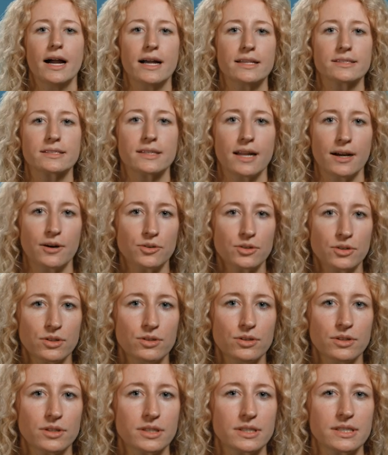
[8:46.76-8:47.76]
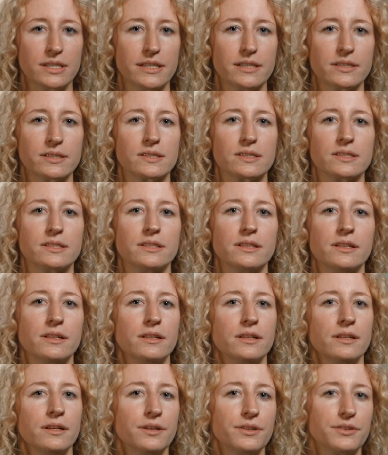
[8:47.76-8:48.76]
As an outlook, there's
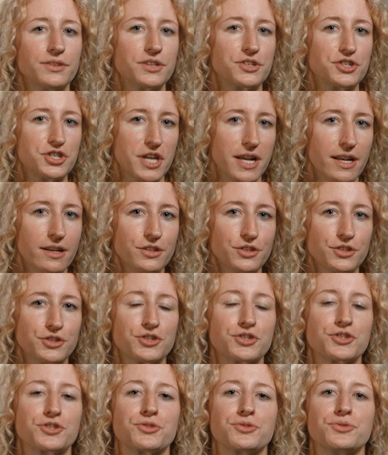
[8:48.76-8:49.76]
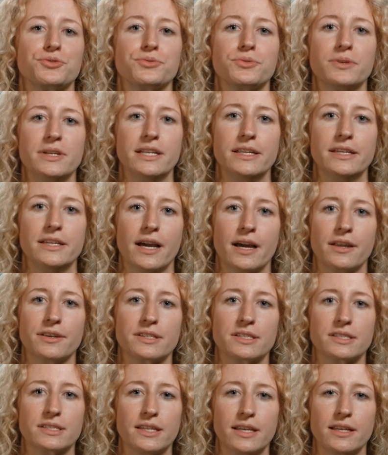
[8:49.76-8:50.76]
still the challenge to really
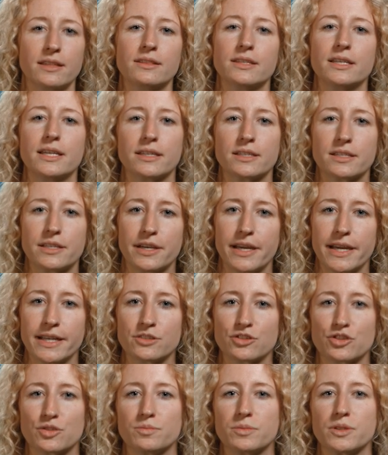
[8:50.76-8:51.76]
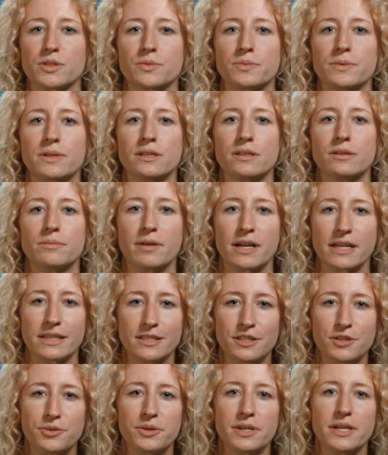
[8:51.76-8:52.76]
understand the interaction between the
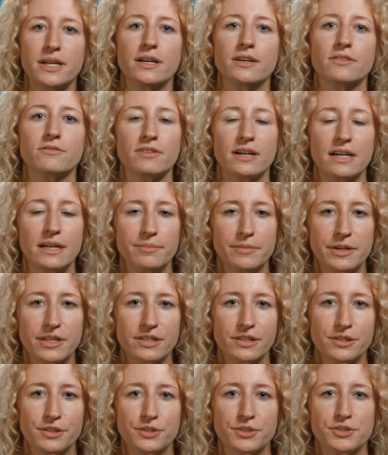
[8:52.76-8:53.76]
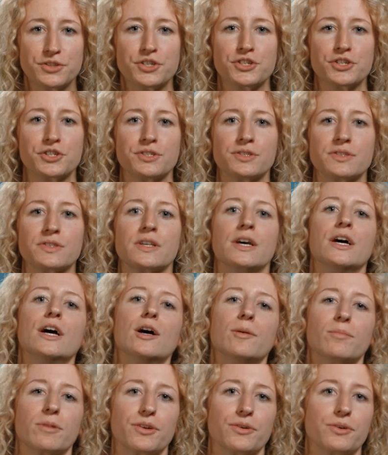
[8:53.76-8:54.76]
bacteria, environmental conditions,
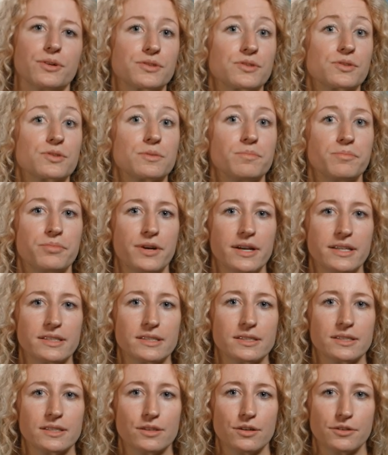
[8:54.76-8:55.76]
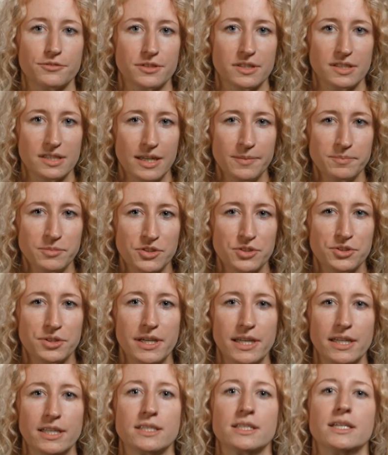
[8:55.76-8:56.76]
but also the presence of the
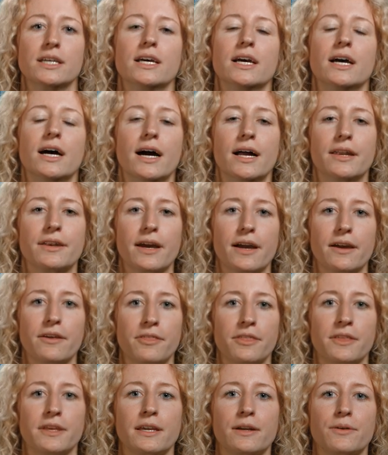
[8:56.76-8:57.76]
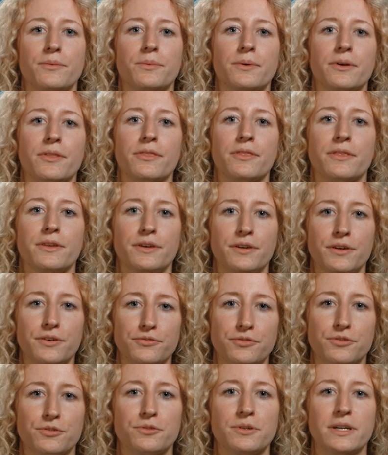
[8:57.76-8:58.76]
substrate. And I think with the
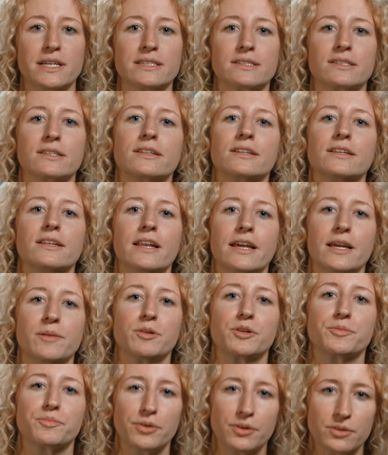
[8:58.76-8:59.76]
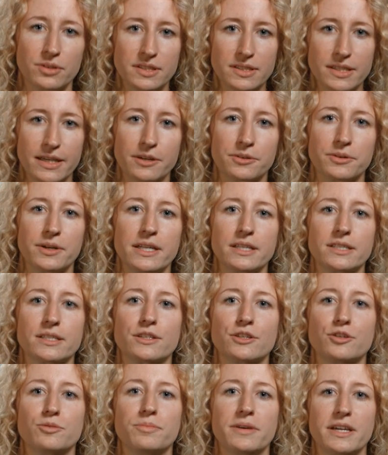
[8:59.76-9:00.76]
fluorescently labeled polysaccharide
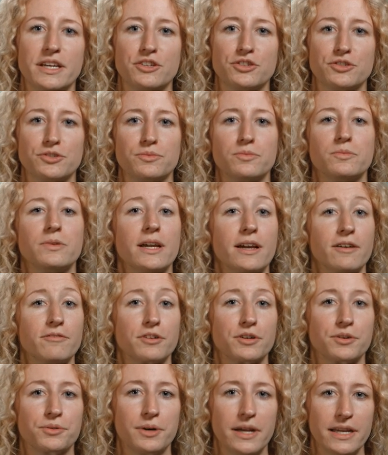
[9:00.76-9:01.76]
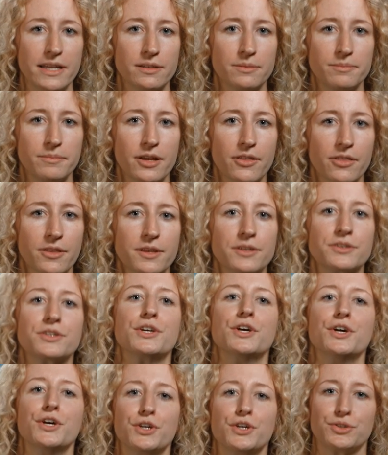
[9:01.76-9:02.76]
incubation, we have a great method
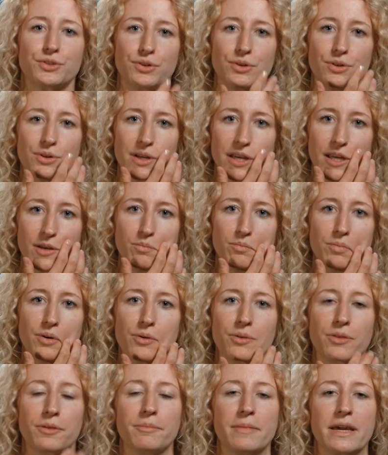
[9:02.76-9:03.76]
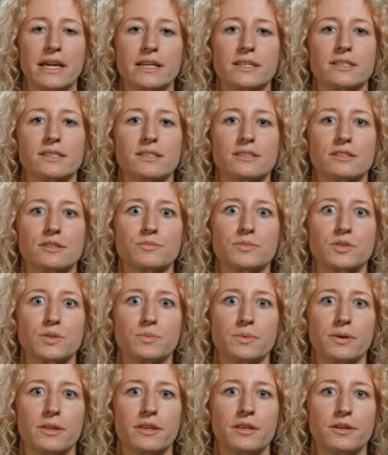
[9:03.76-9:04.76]
to look at both
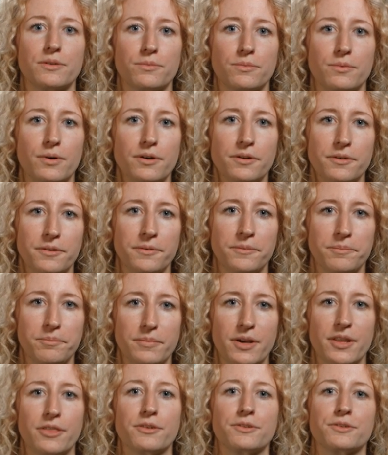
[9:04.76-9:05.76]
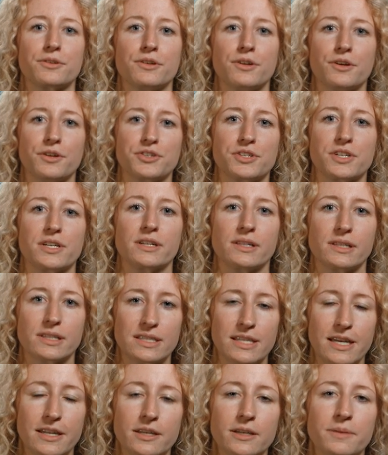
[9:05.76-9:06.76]
mechanisms within one methodological
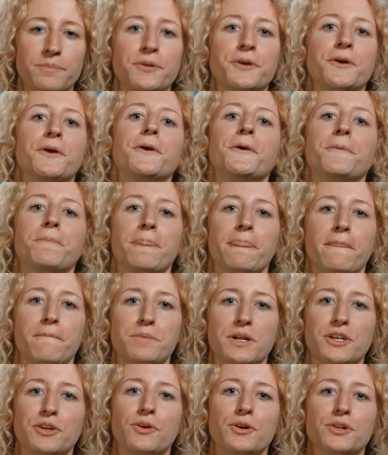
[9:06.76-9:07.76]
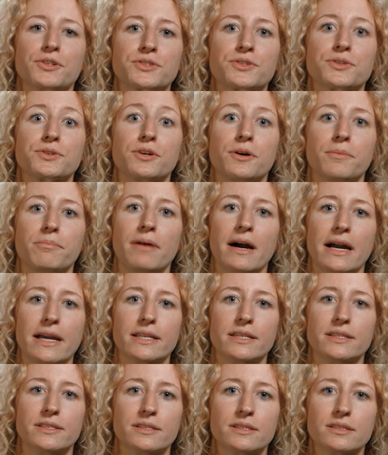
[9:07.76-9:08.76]
setup, but also
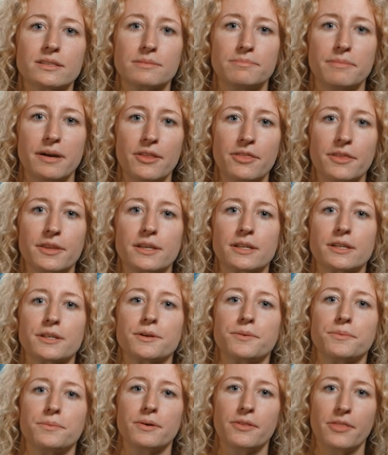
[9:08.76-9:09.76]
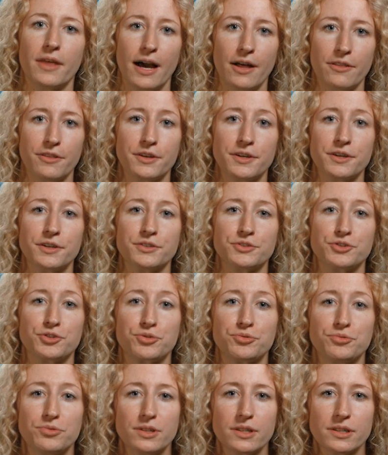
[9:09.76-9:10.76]
combine this method with other
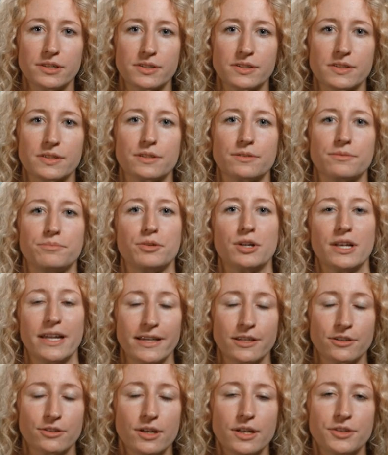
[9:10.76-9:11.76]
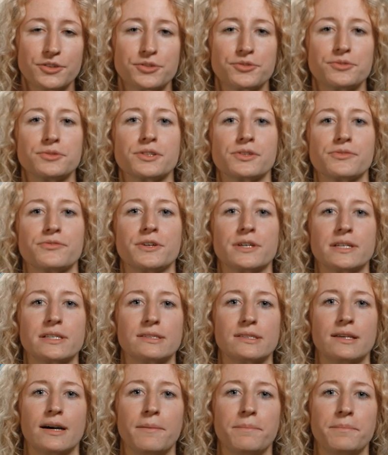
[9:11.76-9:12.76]
tools, molecular tools, for
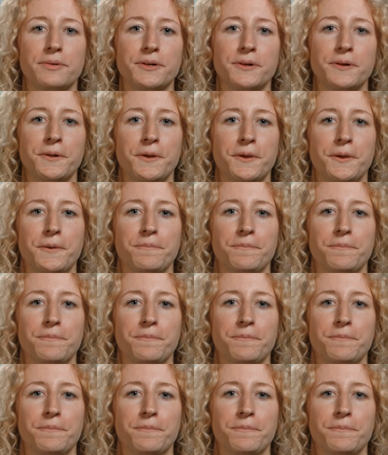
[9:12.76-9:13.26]
example,